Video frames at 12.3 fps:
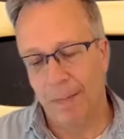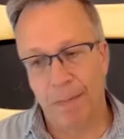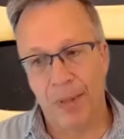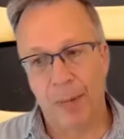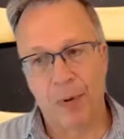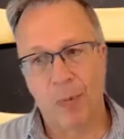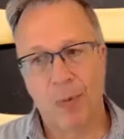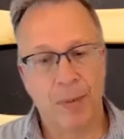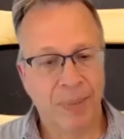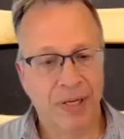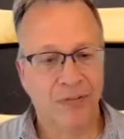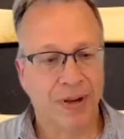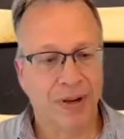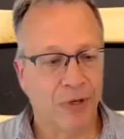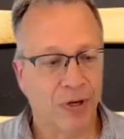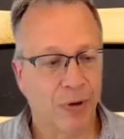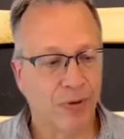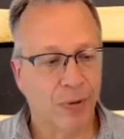number one, because after
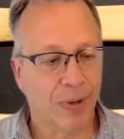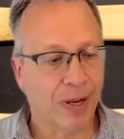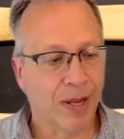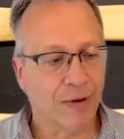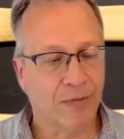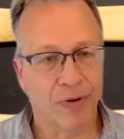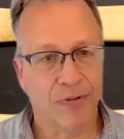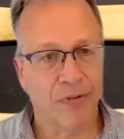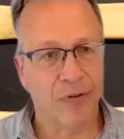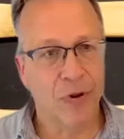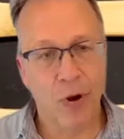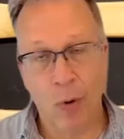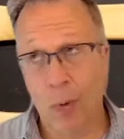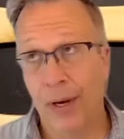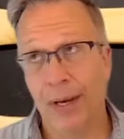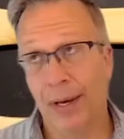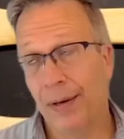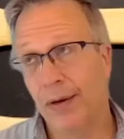going to a conference, no
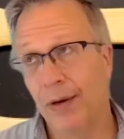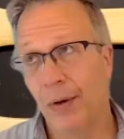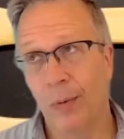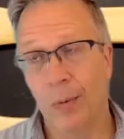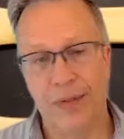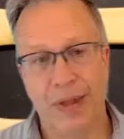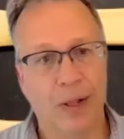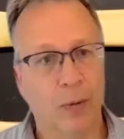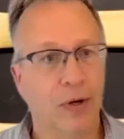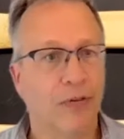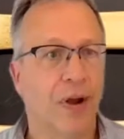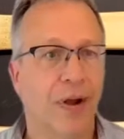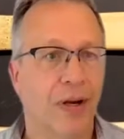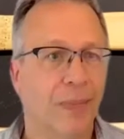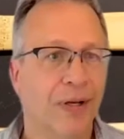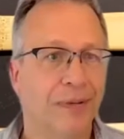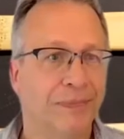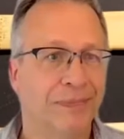one knew what the hell we were talking
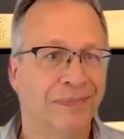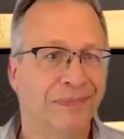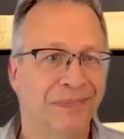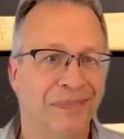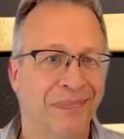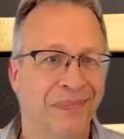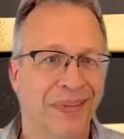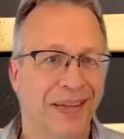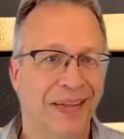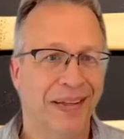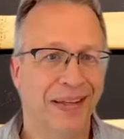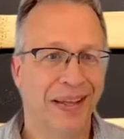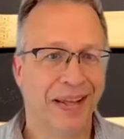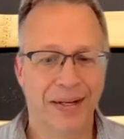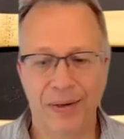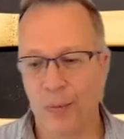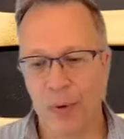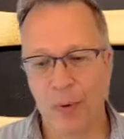about.
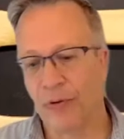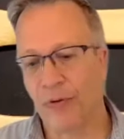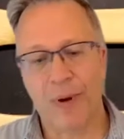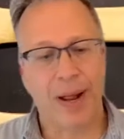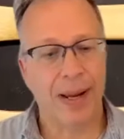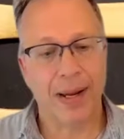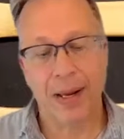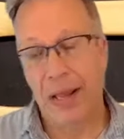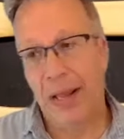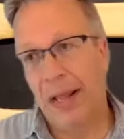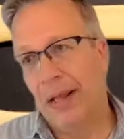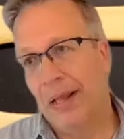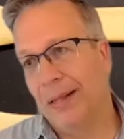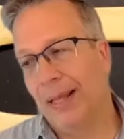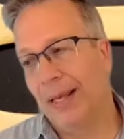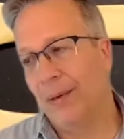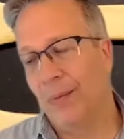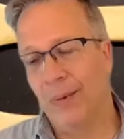And we were trying,
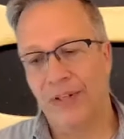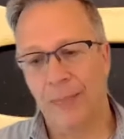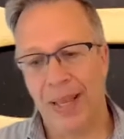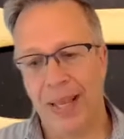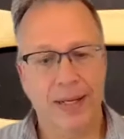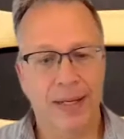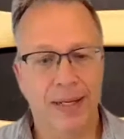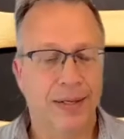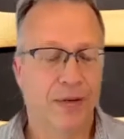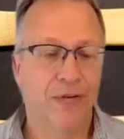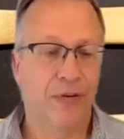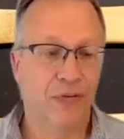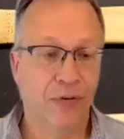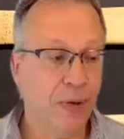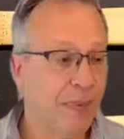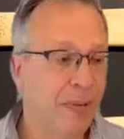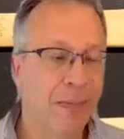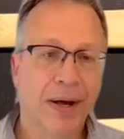like, we debated, should
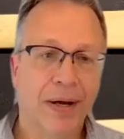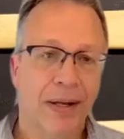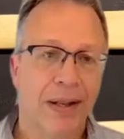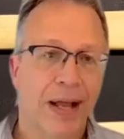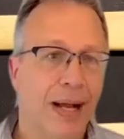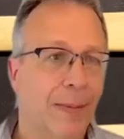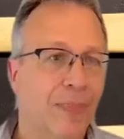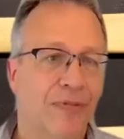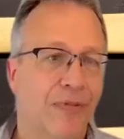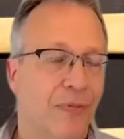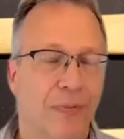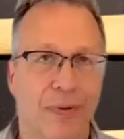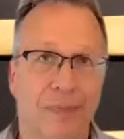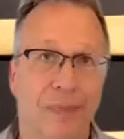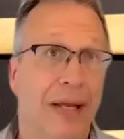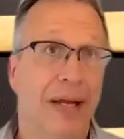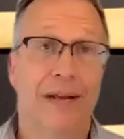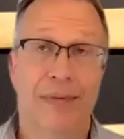it be model ops?
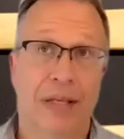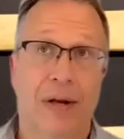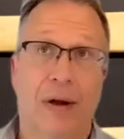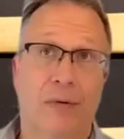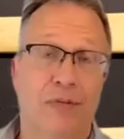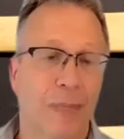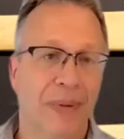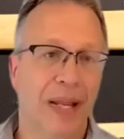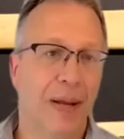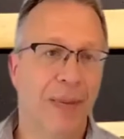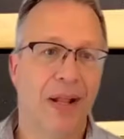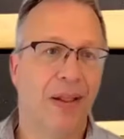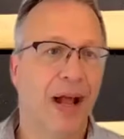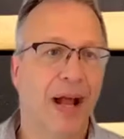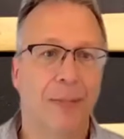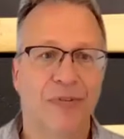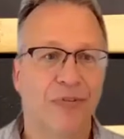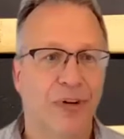Should it be
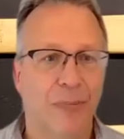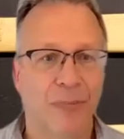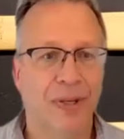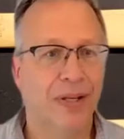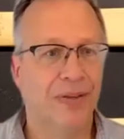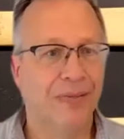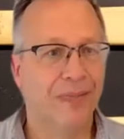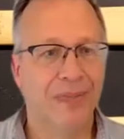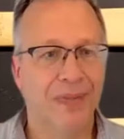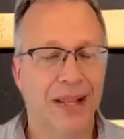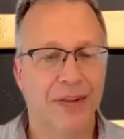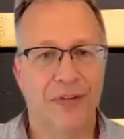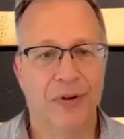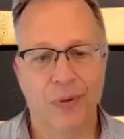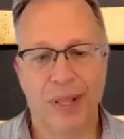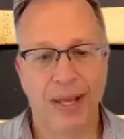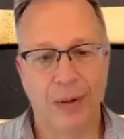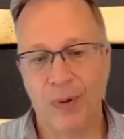MLOps? Should it be? And
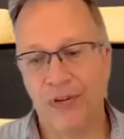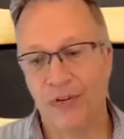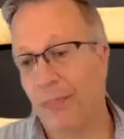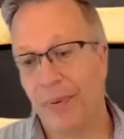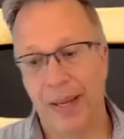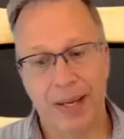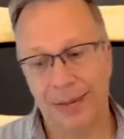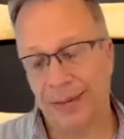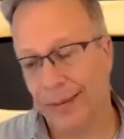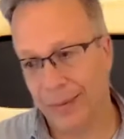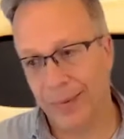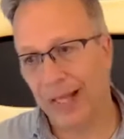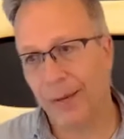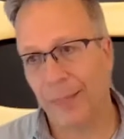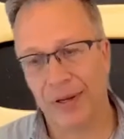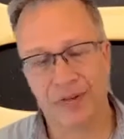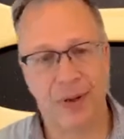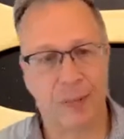so, like, we had to
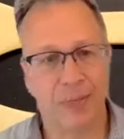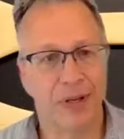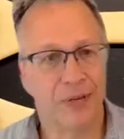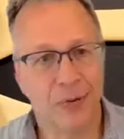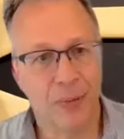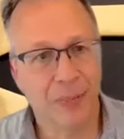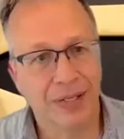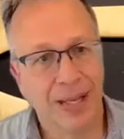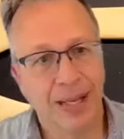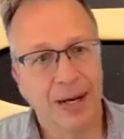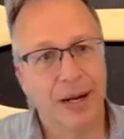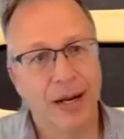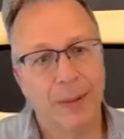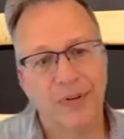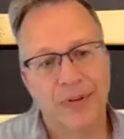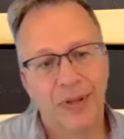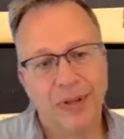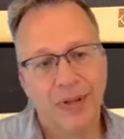pick something. So we picked
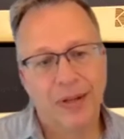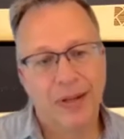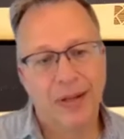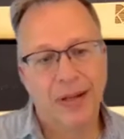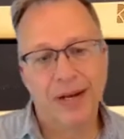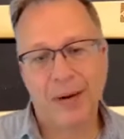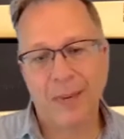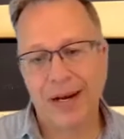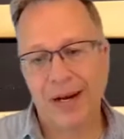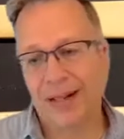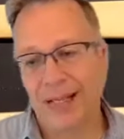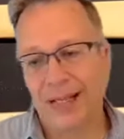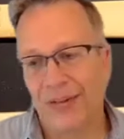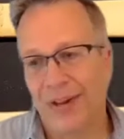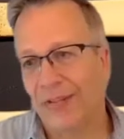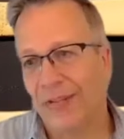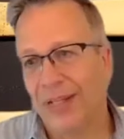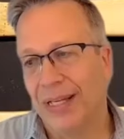DataOps. Yeah. And ironically, it's
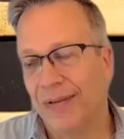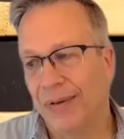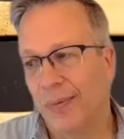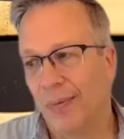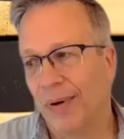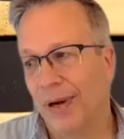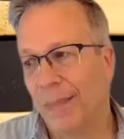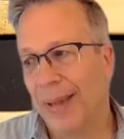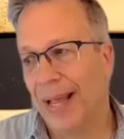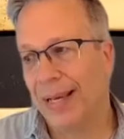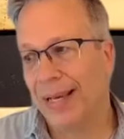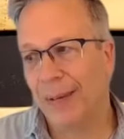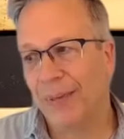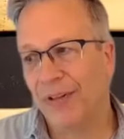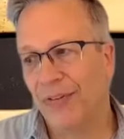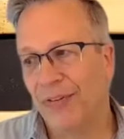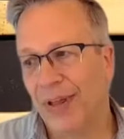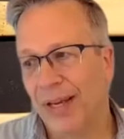actually even a bad name
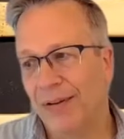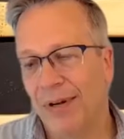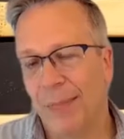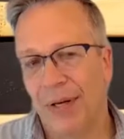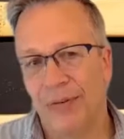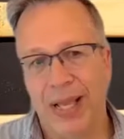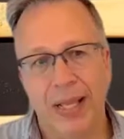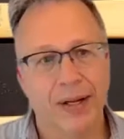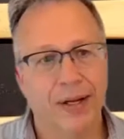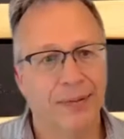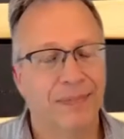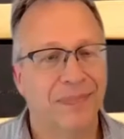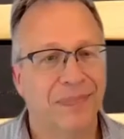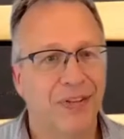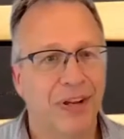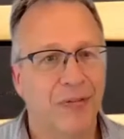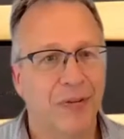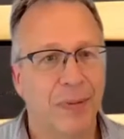because it's not even about data.
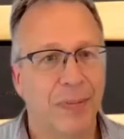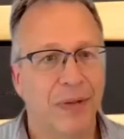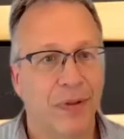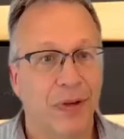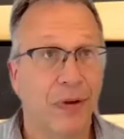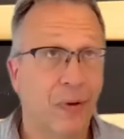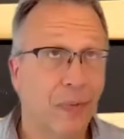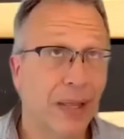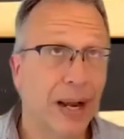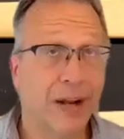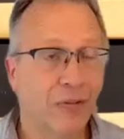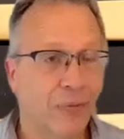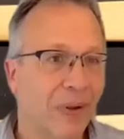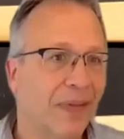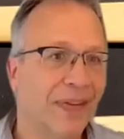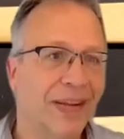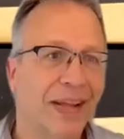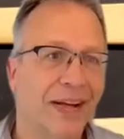It's actually about the code that acts
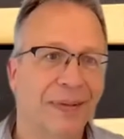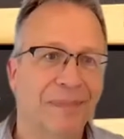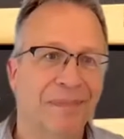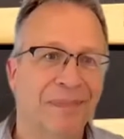upon the data.